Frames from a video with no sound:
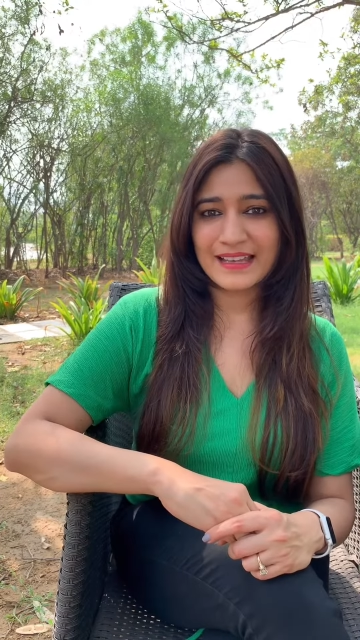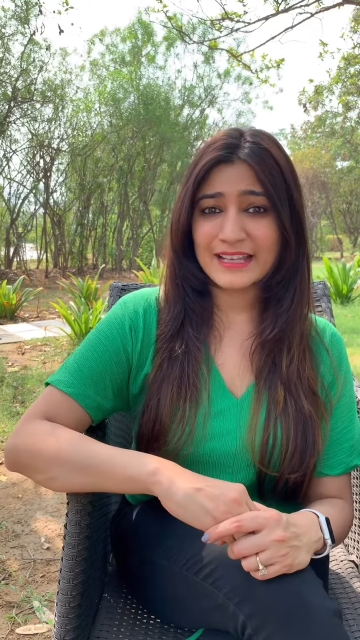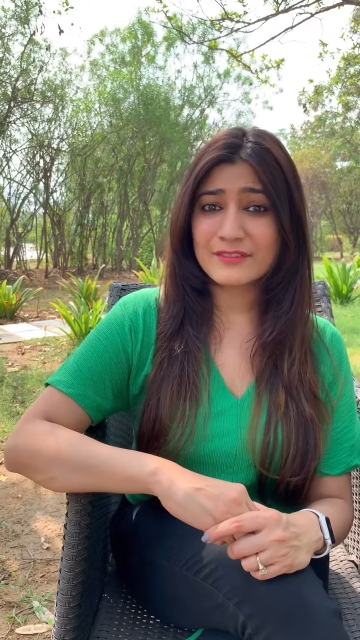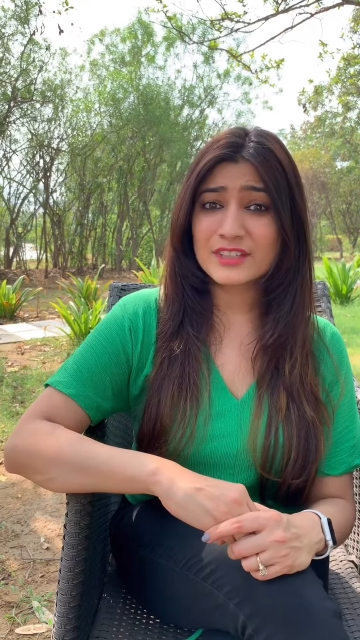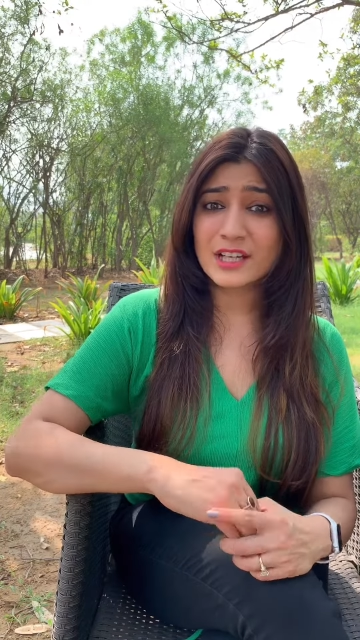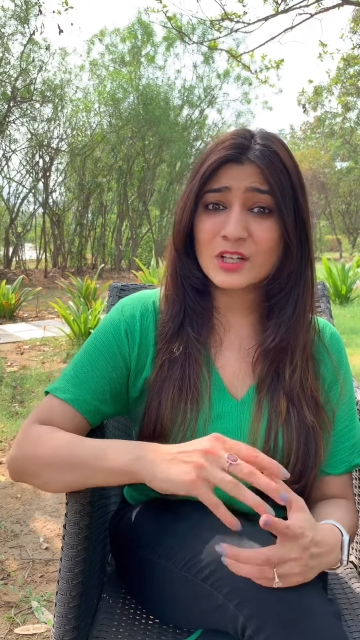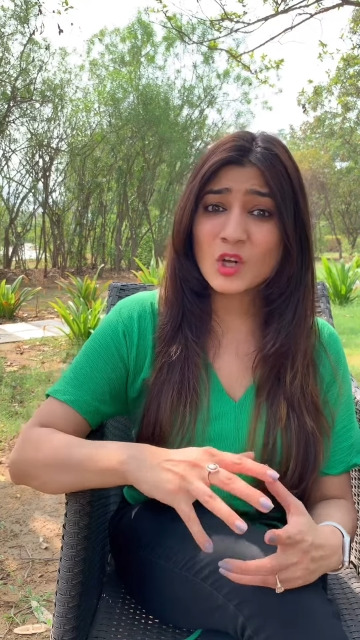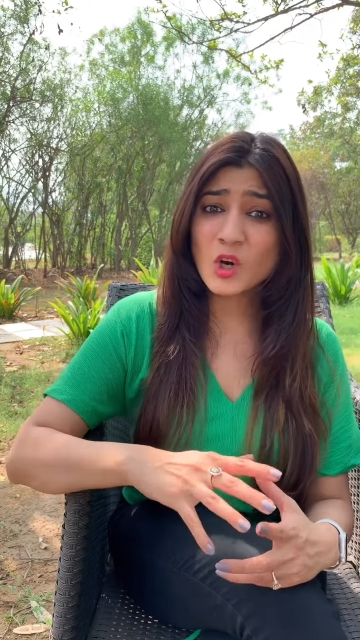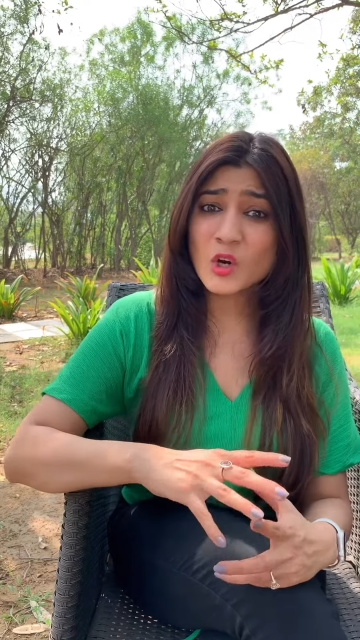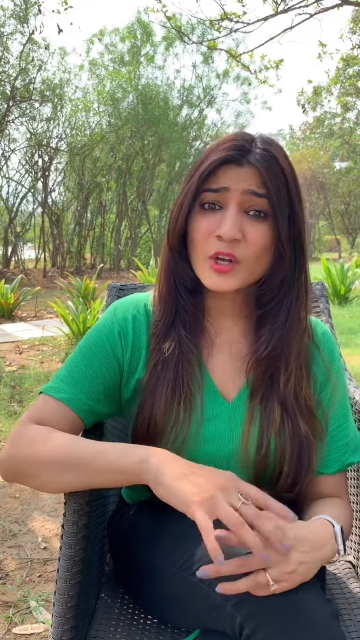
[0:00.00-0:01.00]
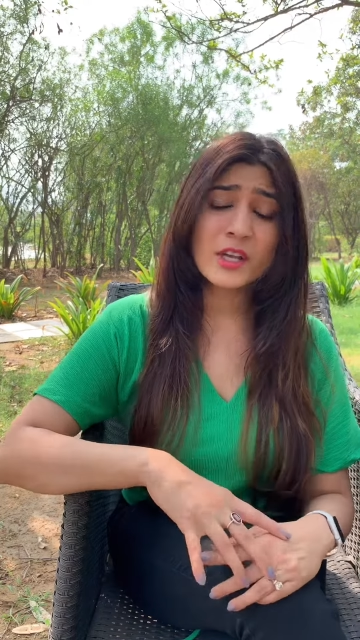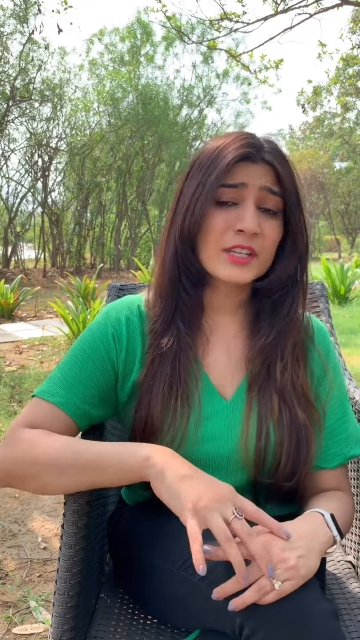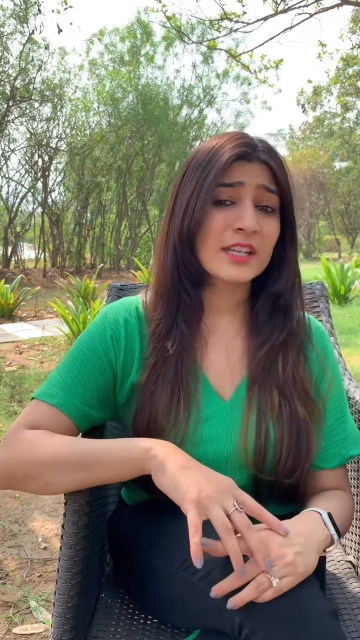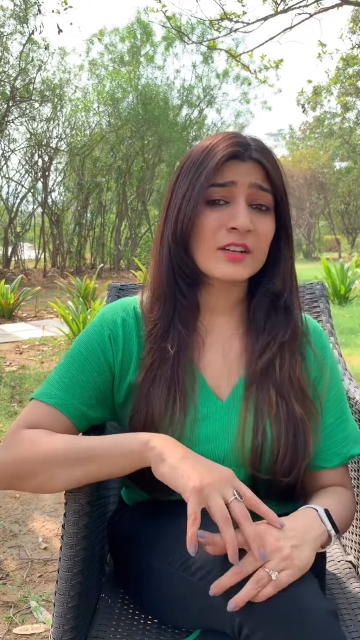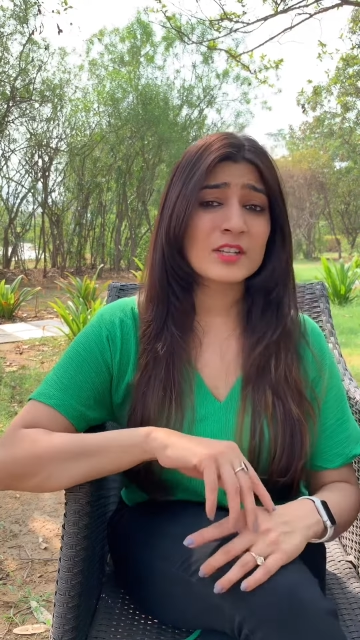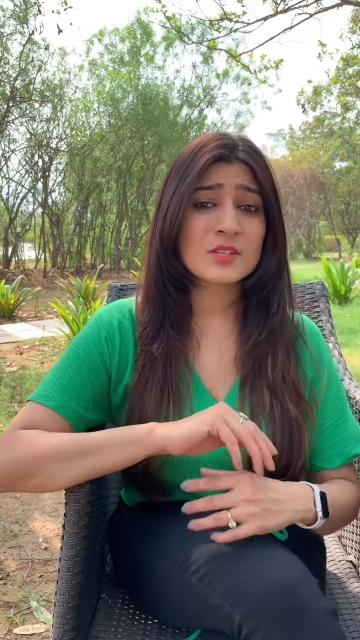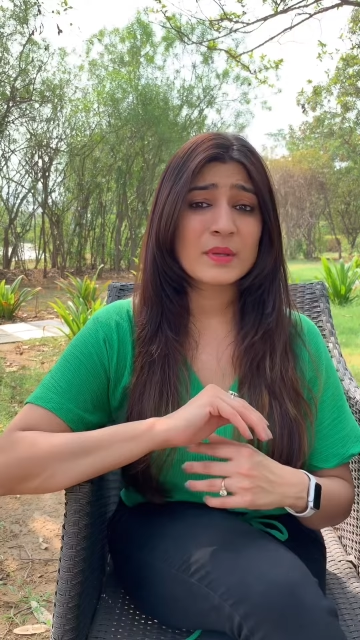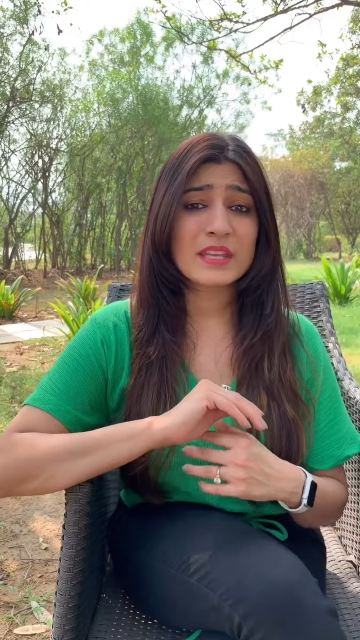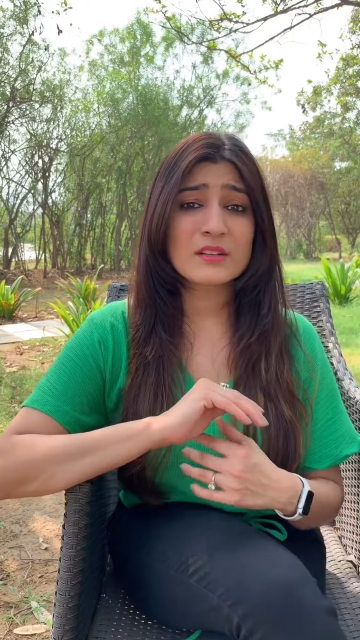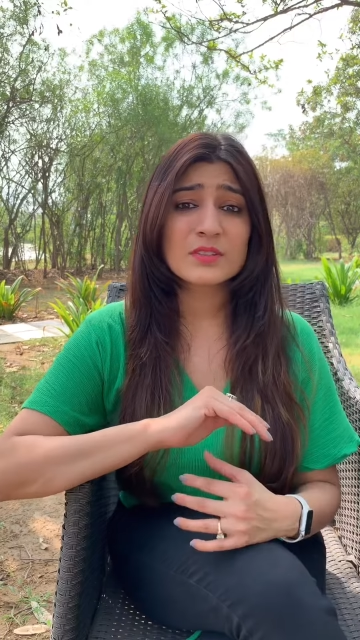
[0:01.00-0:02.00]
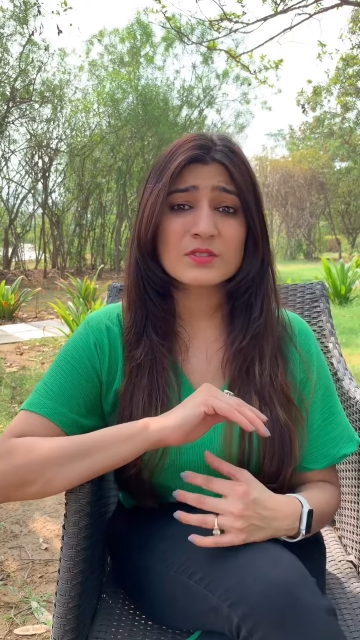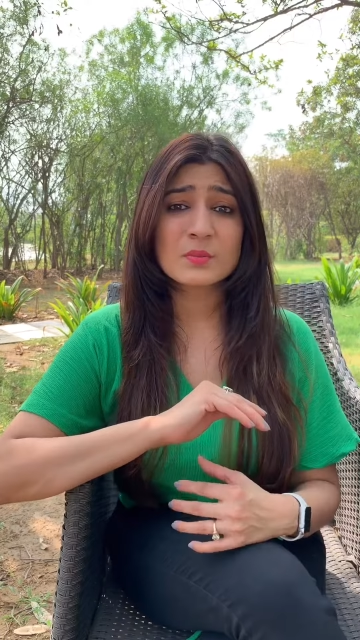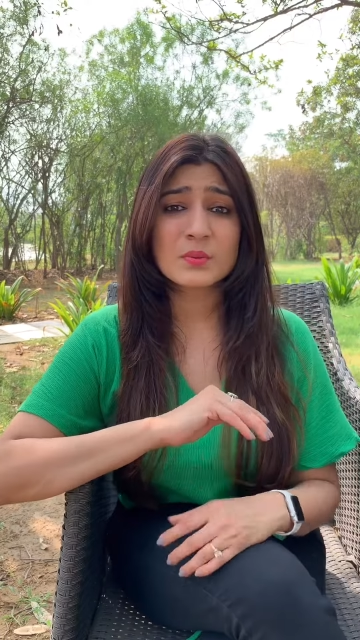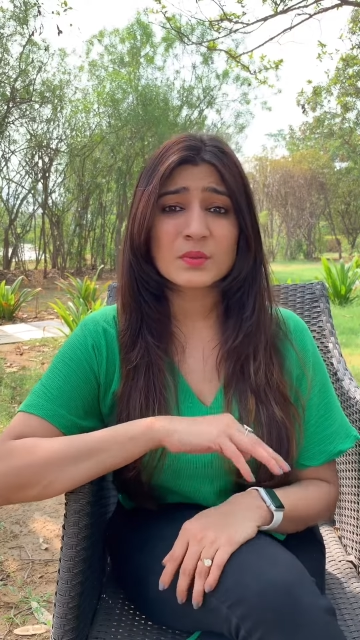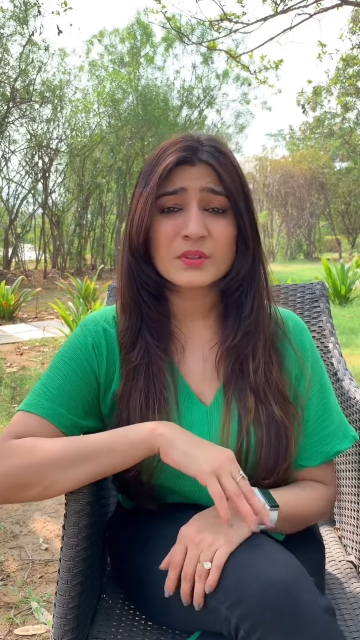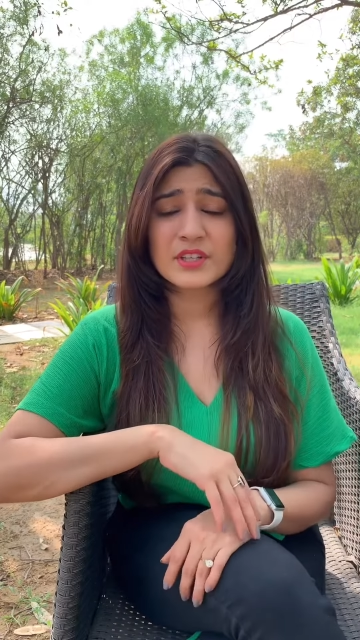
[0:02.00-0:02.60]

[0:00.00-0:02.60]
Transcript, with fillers: And if they are low, you're going to be irritable,